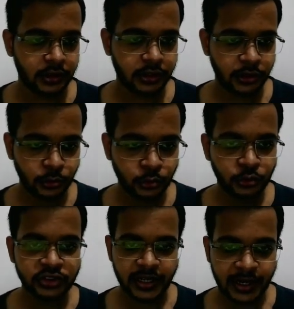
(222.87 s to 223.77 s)
queue,
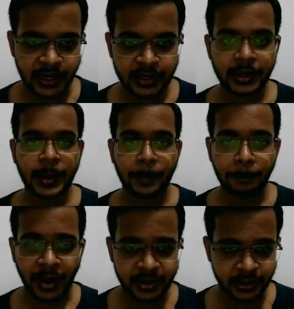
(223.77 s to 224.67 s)
stack,
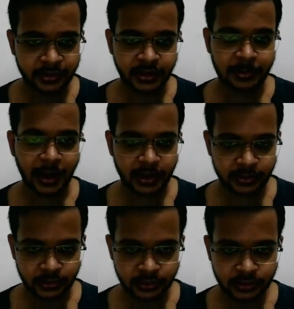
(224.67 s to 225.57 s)
binary tree, binary
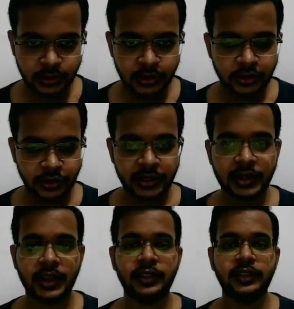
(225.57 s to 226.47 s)
search tree.
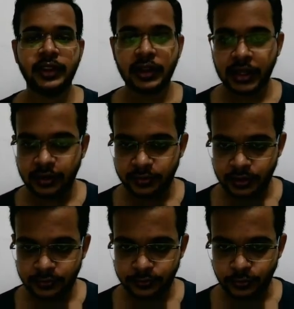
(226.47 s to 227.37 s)
And then I
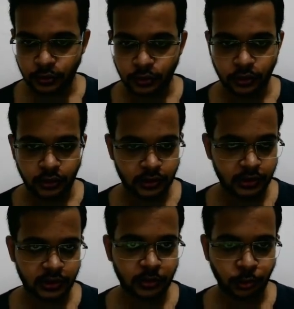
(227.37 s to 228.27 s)
went for
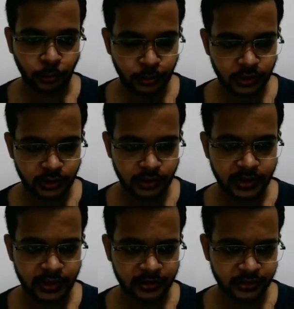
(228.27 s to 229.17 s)
another popular
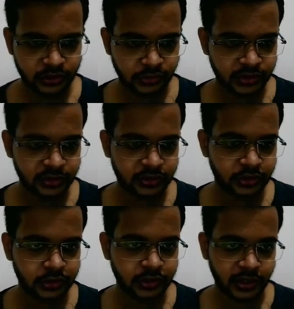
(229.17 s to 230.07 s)
data structure, which is
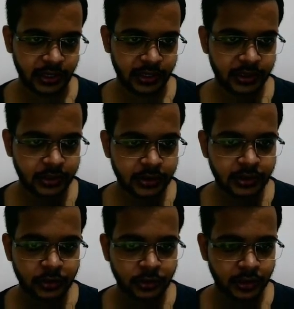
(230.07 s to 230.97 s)
try.
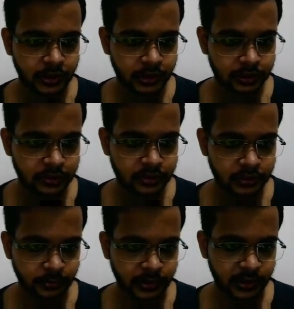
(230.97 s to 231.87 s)
It's
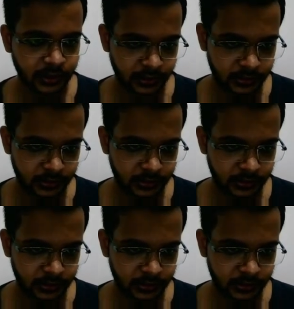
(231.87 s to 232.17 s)
somewhere, yeah.